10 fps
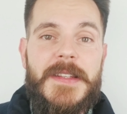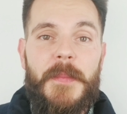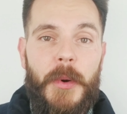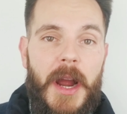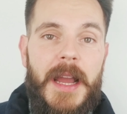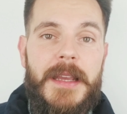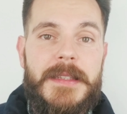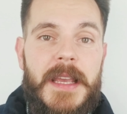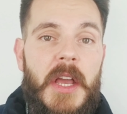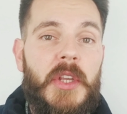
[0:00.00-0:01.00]
a
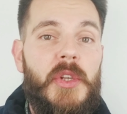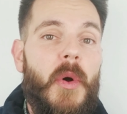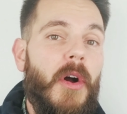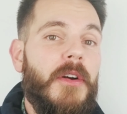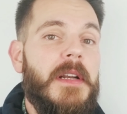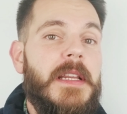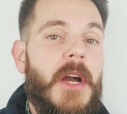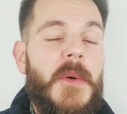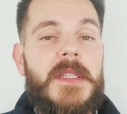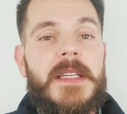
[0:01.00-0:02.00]
surprise. You already
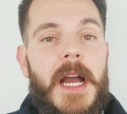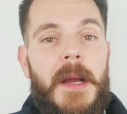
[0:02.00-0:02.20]
know it's